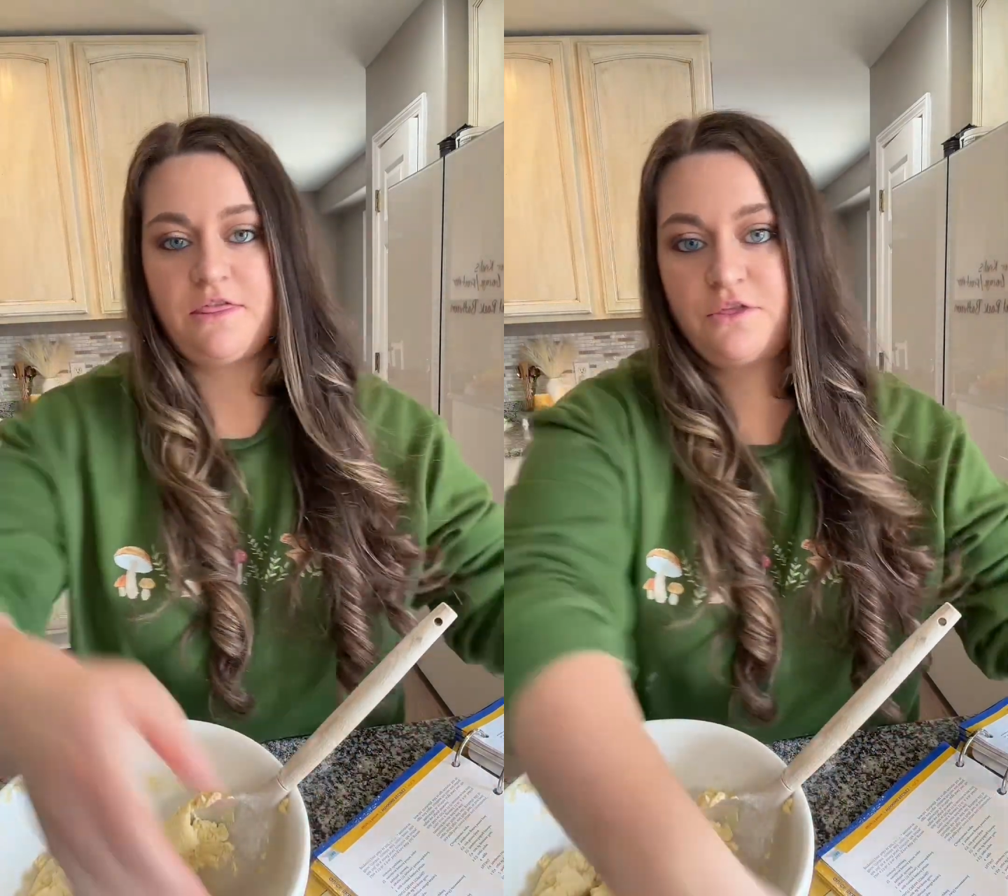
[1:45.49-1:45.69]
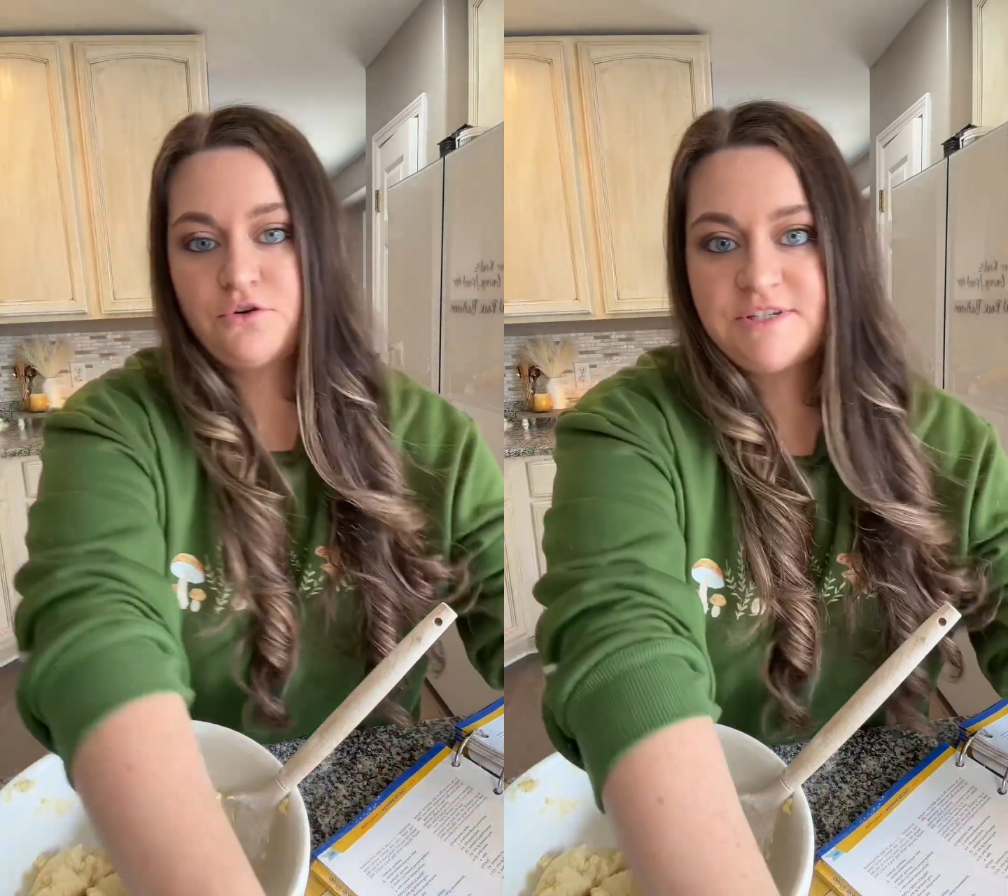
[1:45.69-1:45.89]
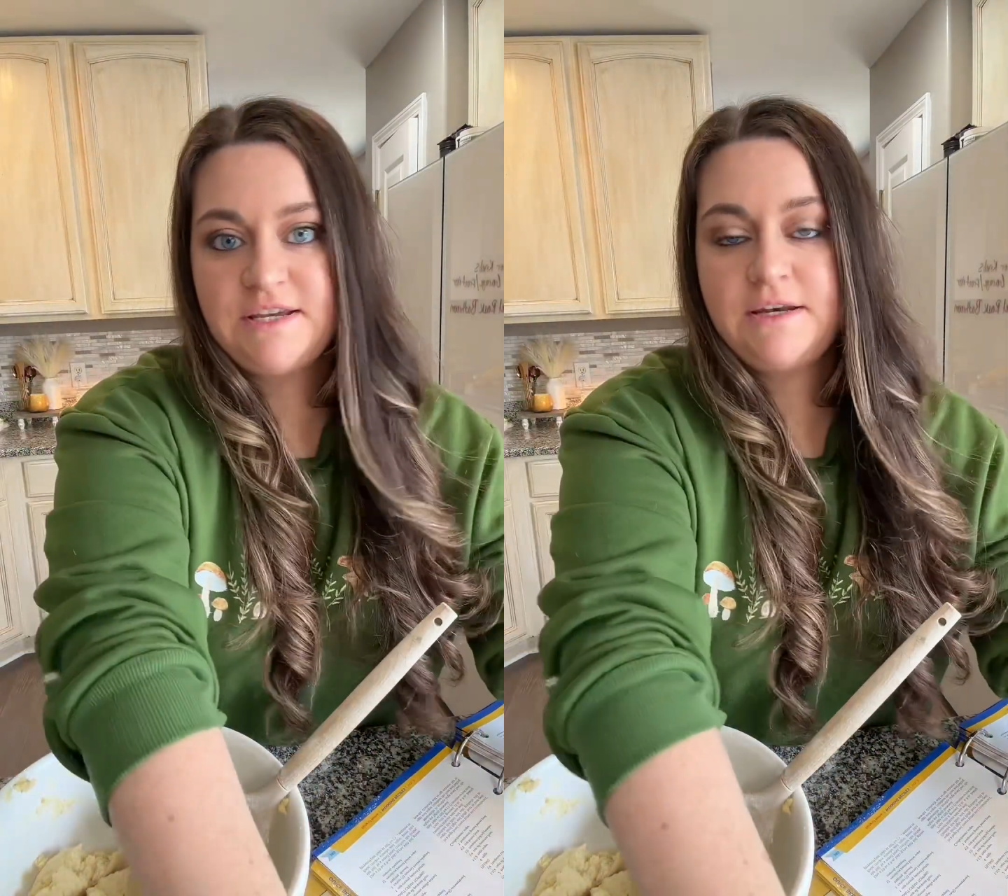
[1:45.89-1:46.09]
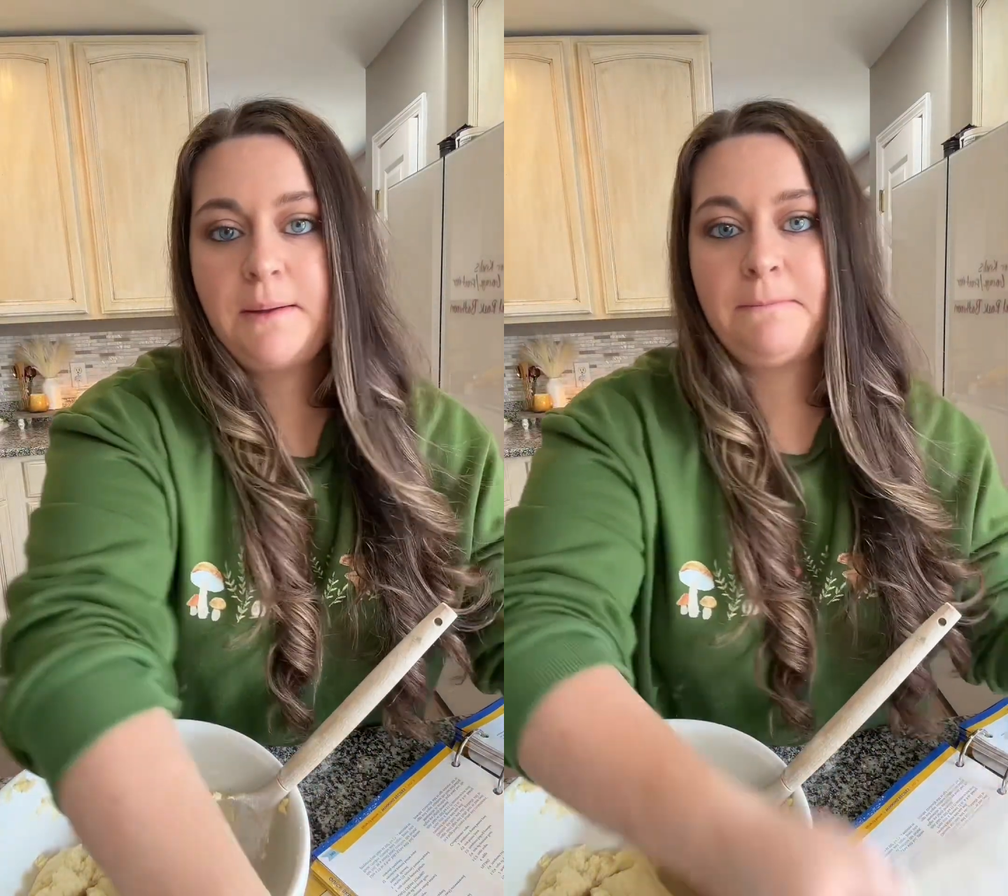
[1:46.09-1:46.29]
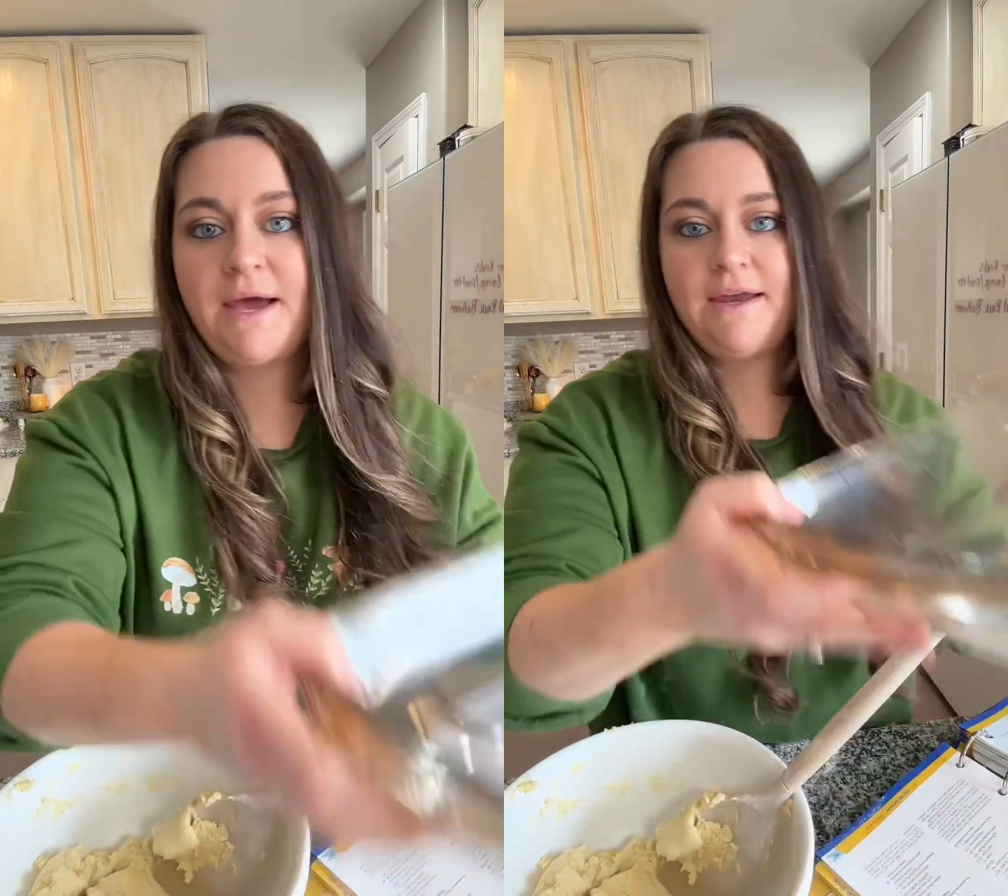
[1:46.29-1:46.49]

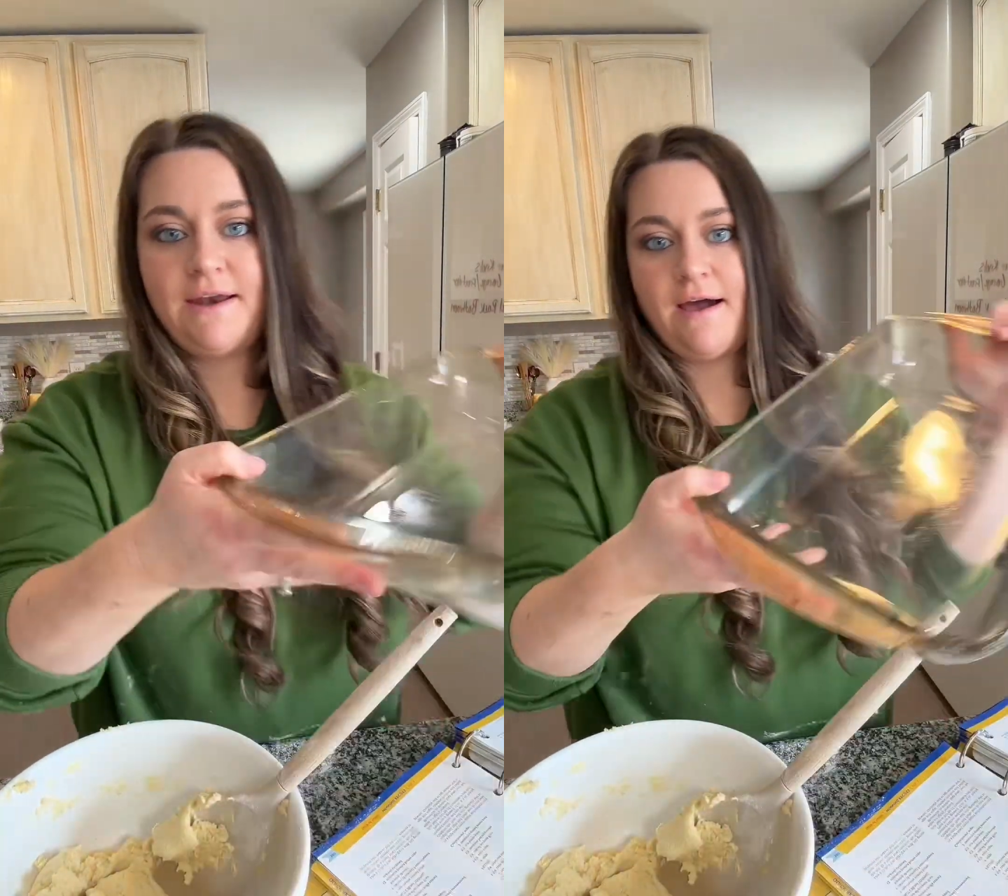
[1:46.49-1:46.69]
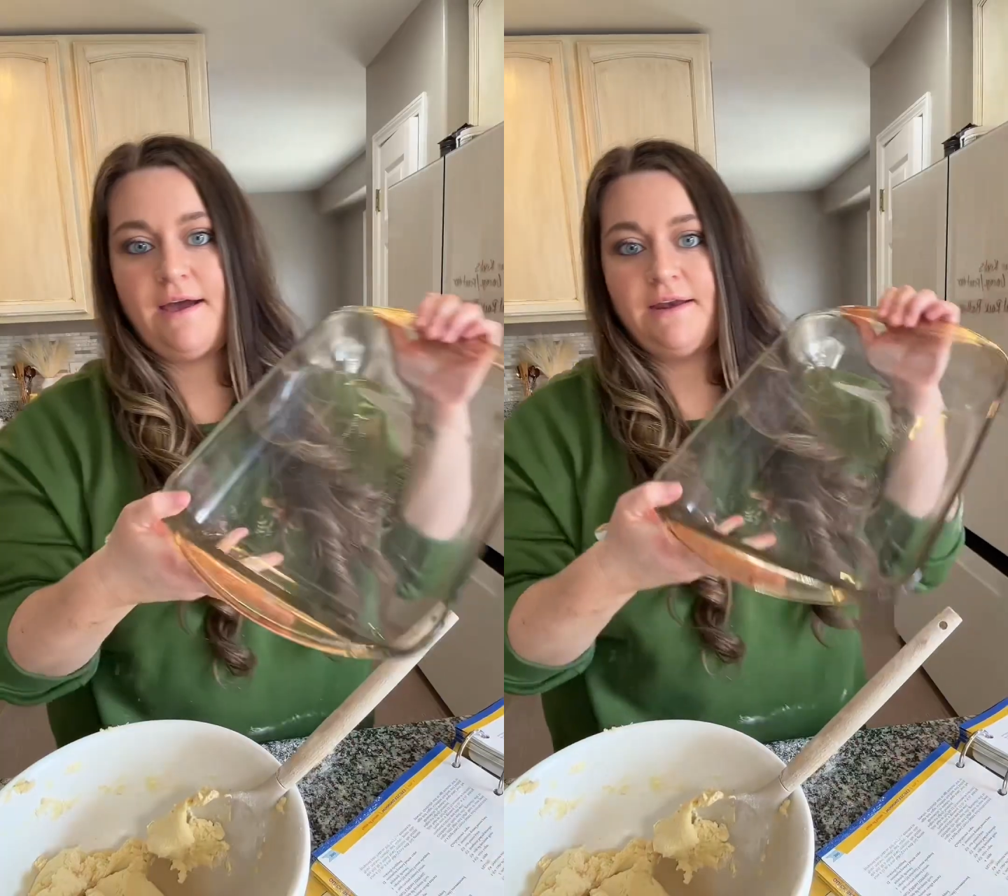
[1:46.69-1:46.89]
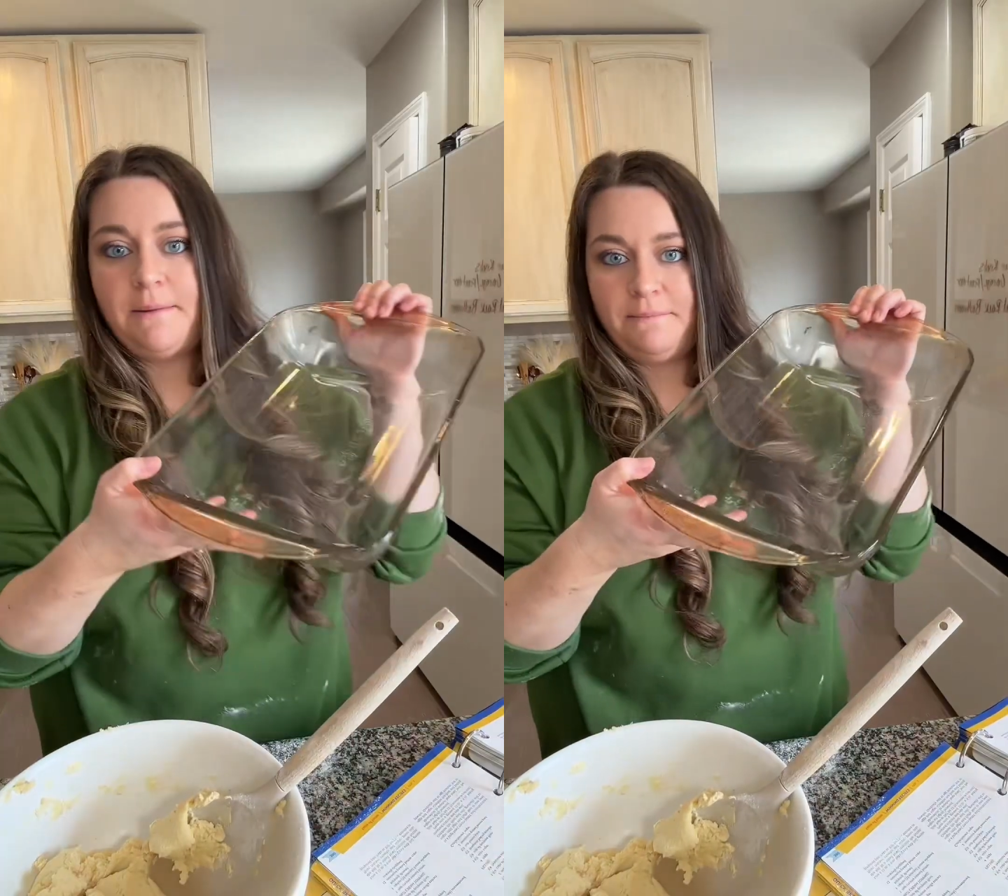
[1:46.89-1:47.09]
13x9